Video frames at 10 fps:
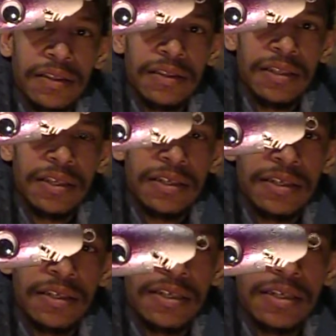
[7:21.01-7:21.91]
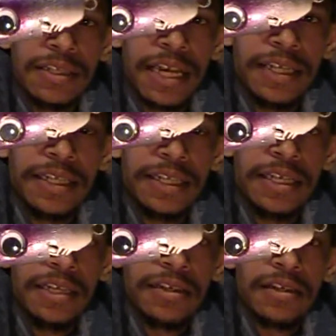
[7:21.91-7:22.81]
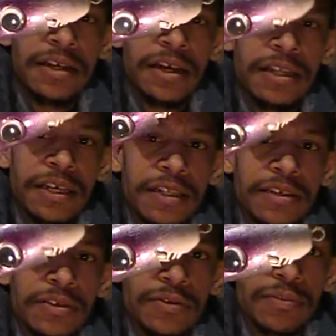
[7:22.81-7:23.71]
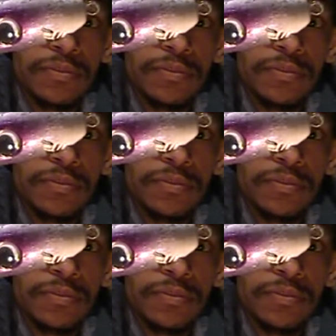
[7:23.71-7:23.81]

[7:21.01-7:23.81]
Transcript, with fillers: This is his 18. I think this